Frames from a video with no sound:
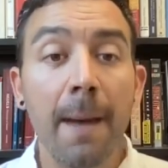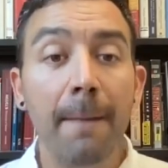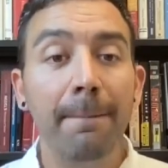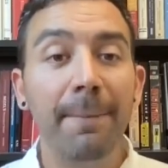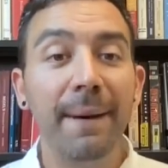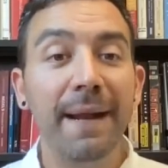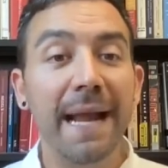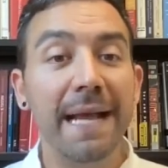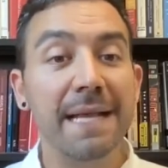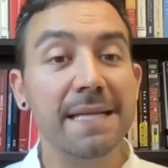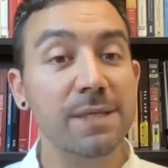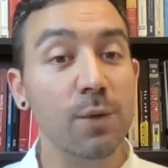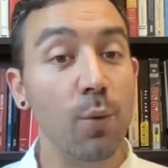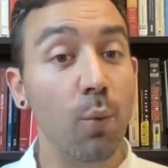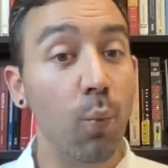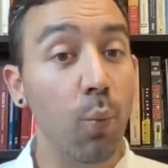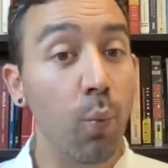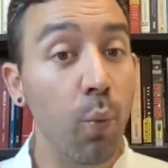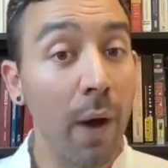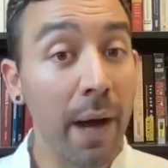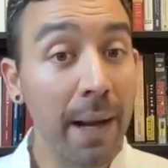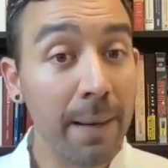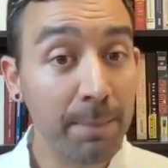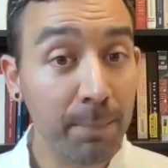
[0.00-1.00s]
But as
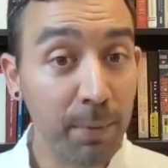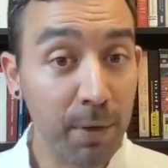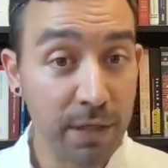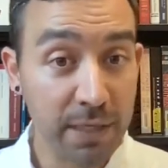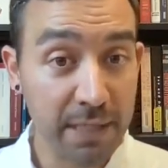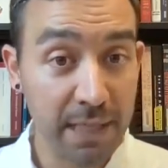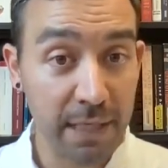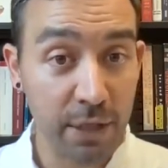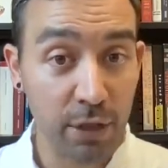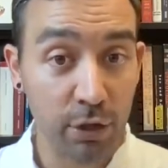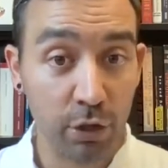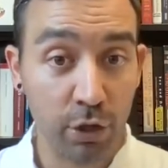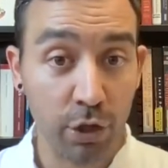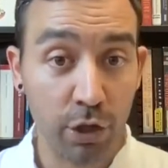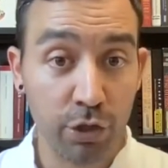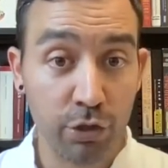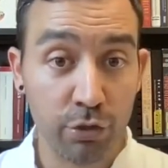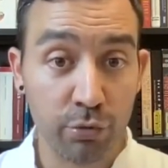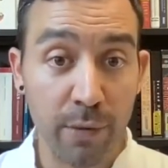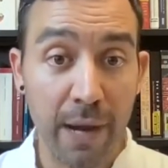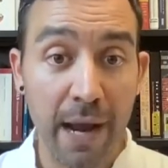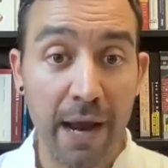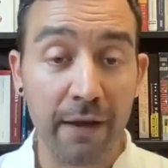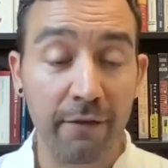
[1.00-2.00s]
one particular
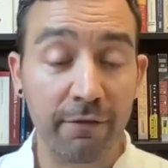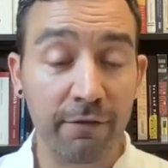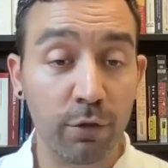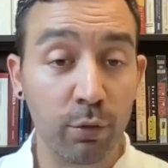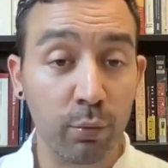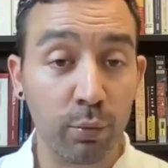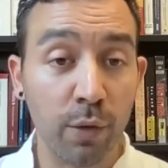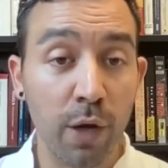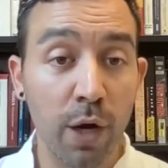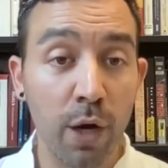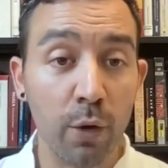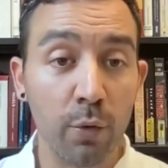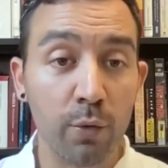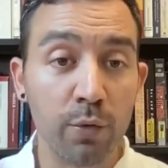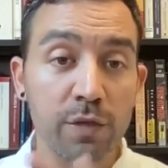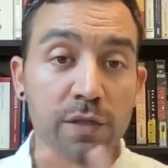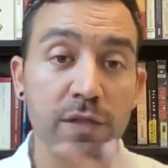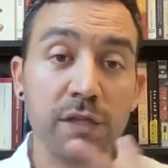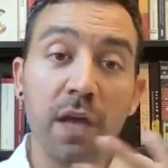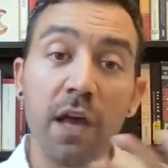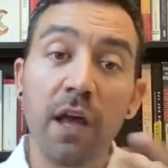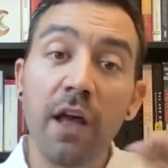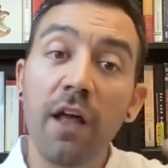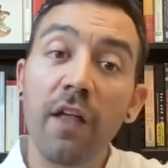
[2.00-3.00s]
drive
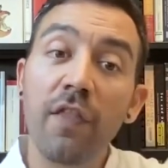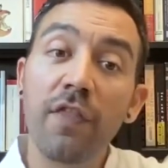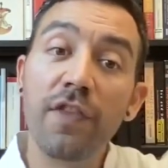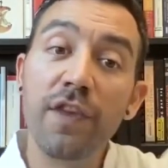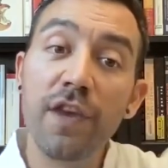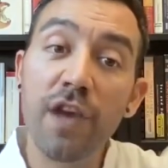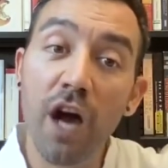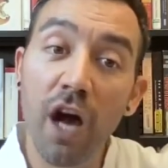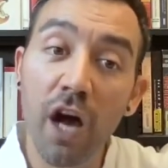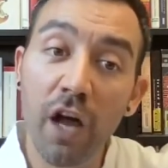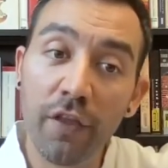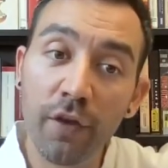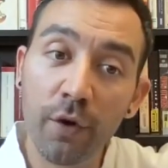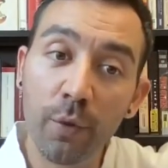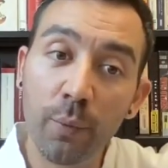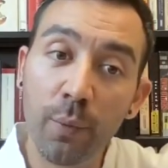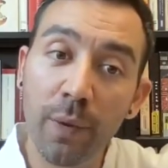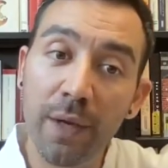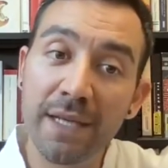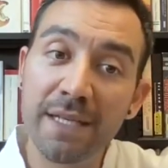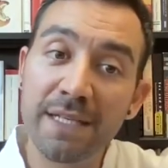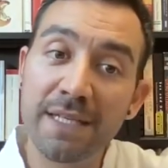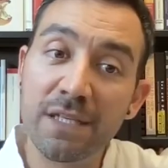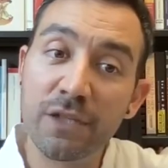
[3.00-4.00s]
grows, the other
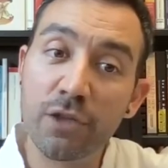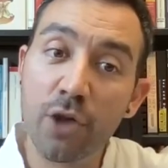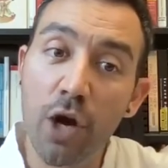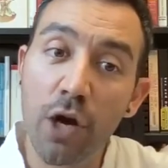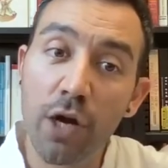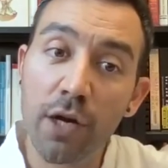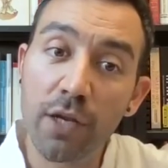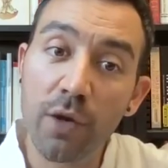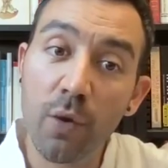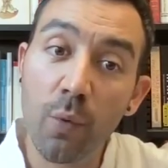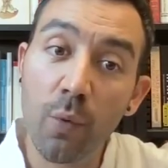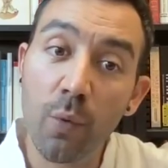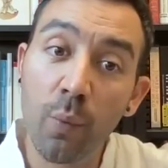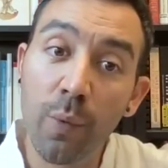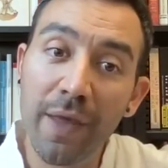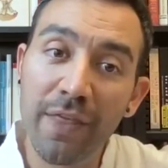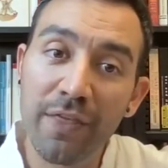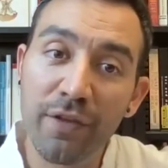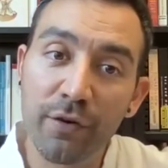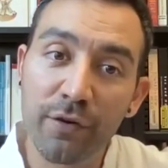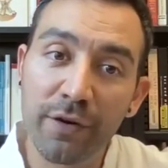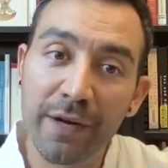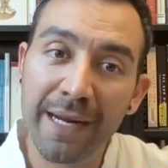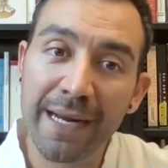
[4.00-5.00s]
ones start
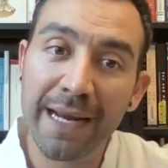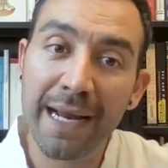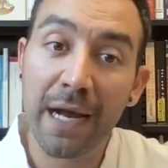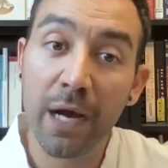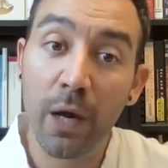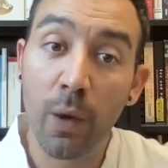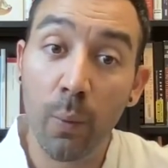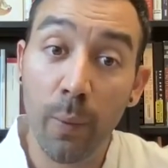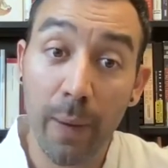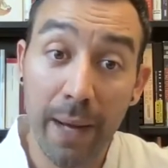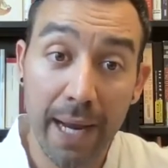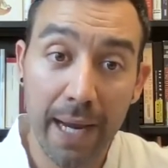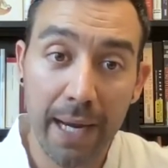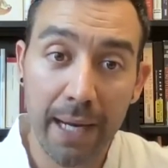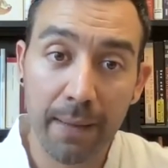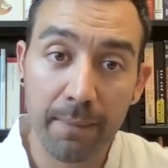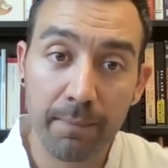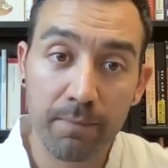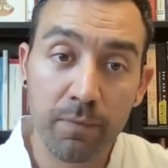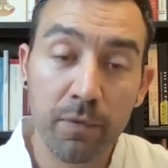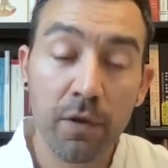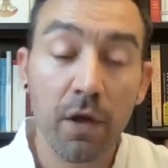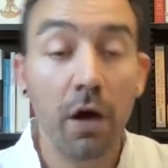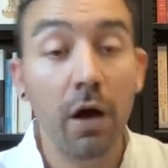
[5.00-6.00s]
withering away
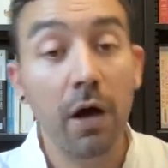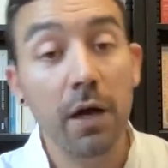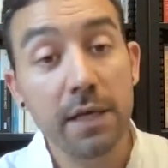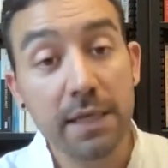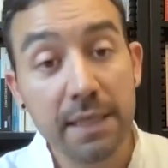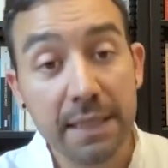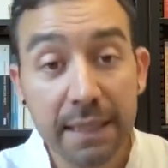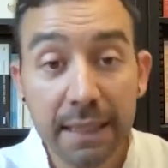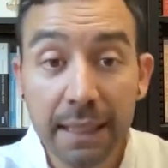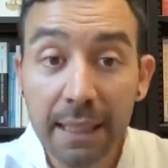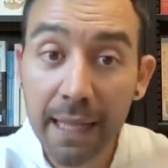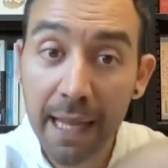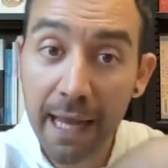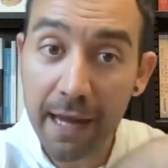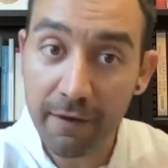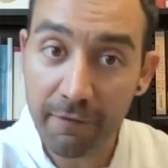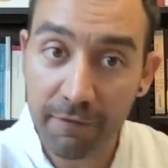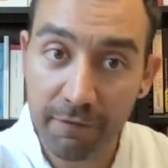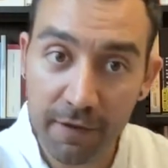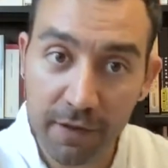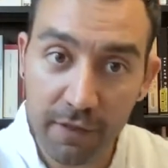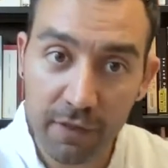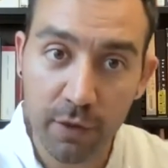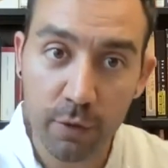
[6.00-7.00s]
until I
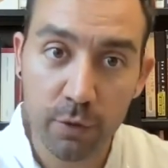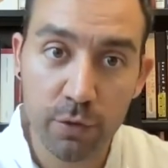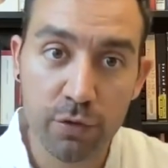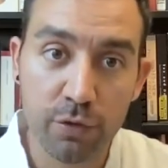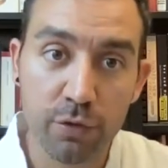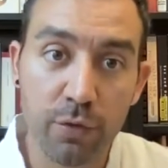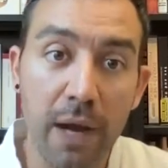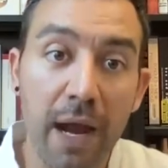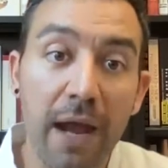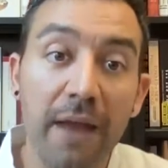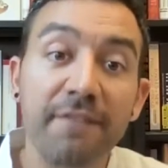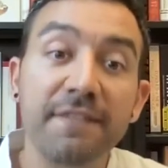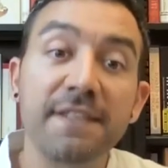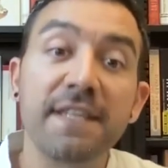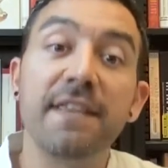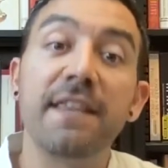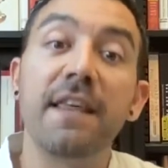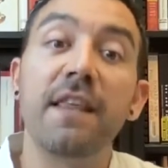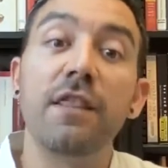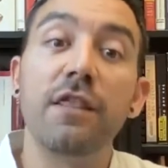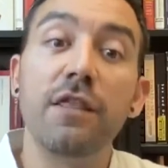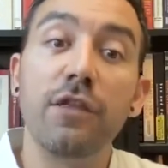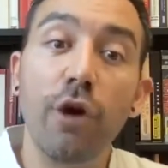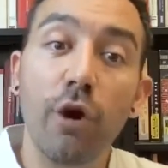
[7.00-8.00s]
feed those drives, and
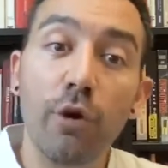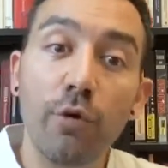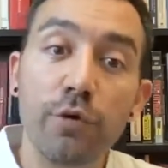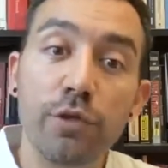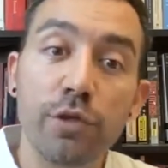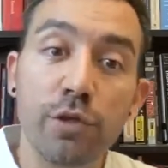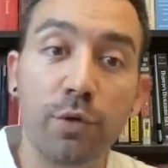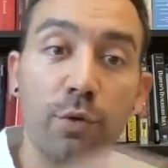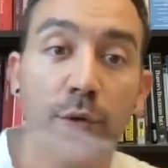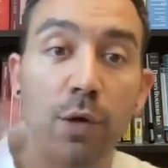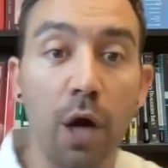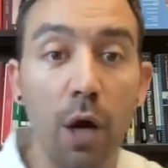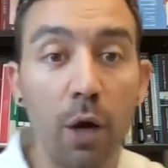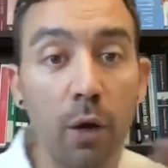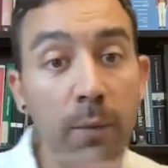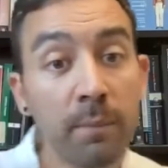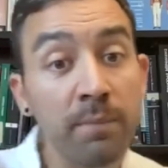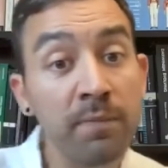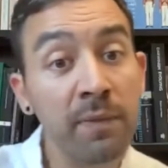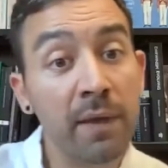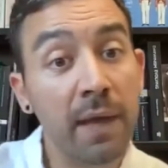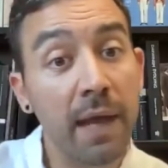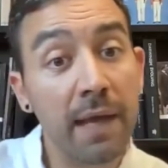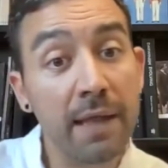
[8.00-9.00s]
then those
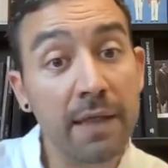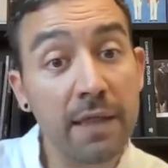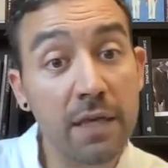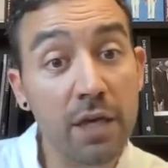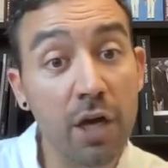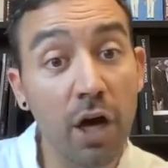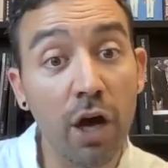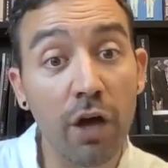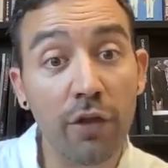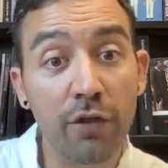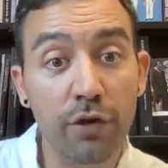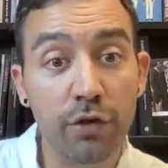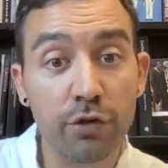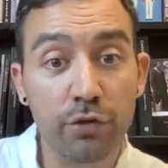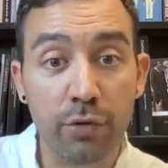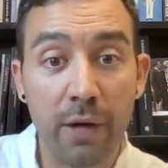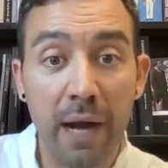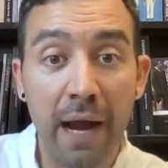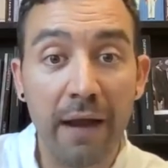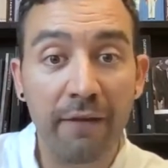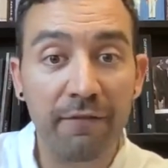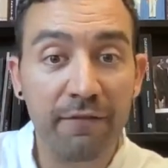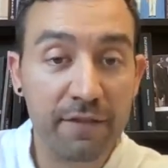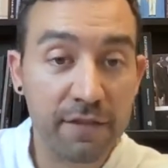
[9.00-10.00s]
grow, and the other
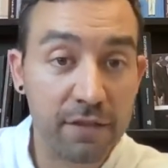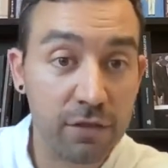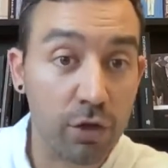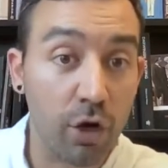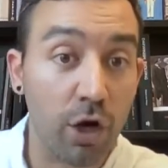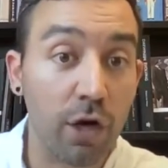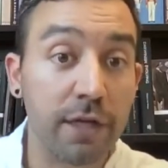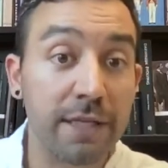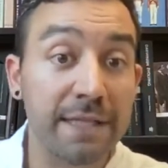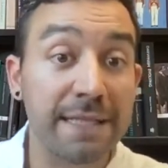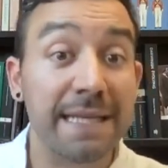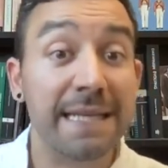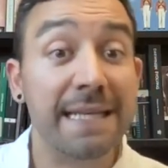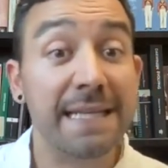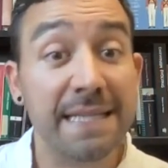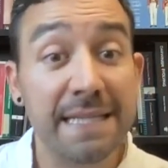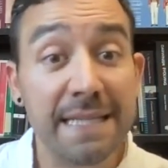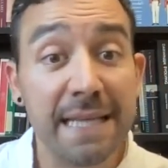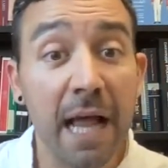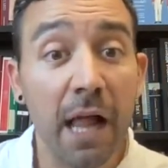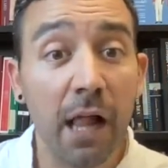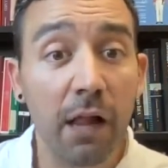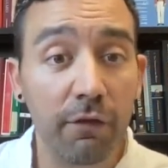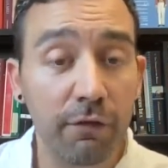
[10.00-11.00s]
drive starts
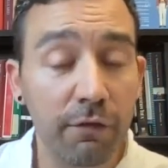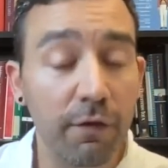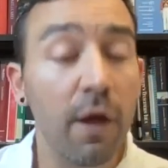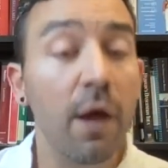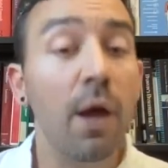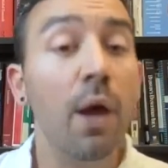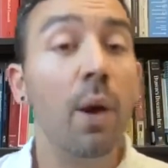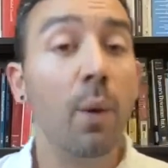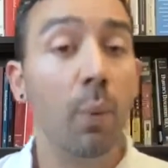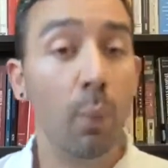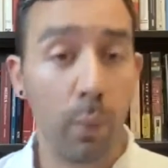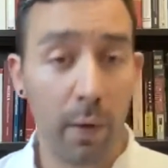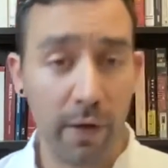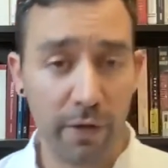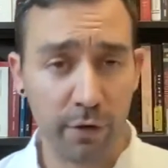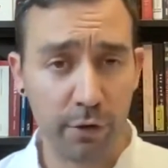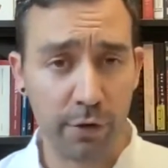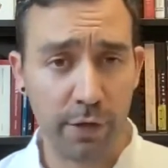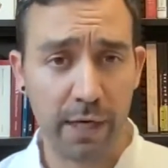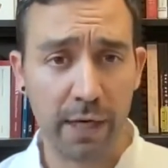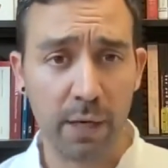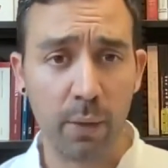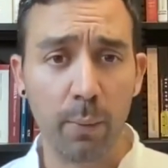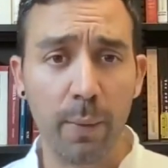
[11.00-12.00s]
itself
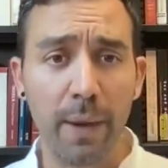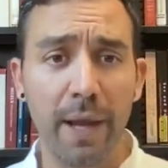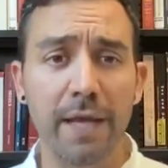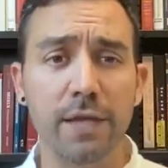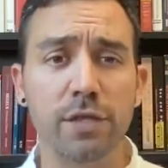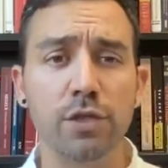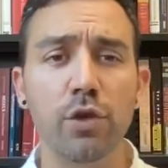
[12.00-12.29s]
withering away.